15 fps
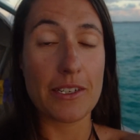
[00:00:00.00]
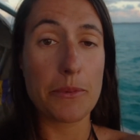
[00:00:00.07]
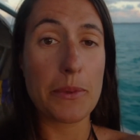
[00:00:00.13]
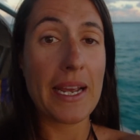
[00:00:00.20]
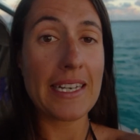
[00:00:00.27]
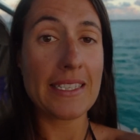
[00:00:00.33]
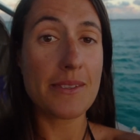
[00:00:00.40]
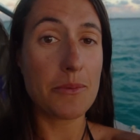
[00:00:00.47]
We
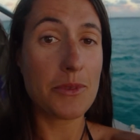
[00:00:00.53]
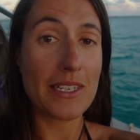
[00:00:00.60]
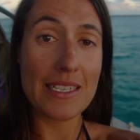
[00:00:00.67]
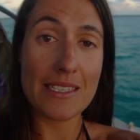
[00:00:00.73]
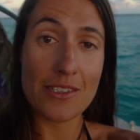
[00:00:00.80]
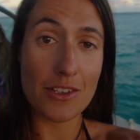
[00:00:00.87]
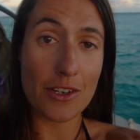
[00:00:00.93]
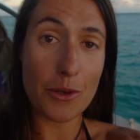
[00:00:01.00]
had some really
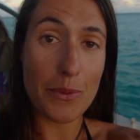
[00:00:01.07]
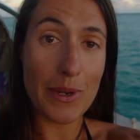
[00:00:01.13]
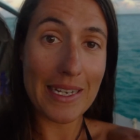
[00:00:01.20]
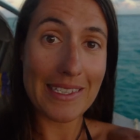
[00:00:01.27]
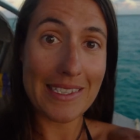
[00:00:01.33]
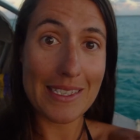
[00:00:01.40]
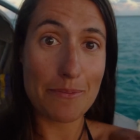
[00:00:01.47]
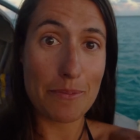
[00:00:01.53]
strong
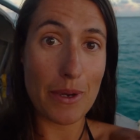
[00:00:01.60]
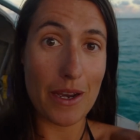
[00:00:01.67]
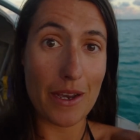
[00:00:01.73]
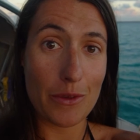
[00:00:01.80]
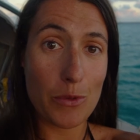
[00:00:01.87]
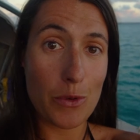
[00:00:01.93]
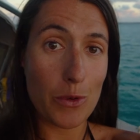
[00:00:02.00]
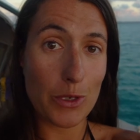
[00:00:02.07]
winds,
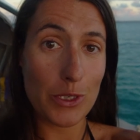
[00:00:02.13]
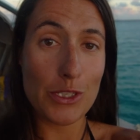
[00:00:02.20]
but we were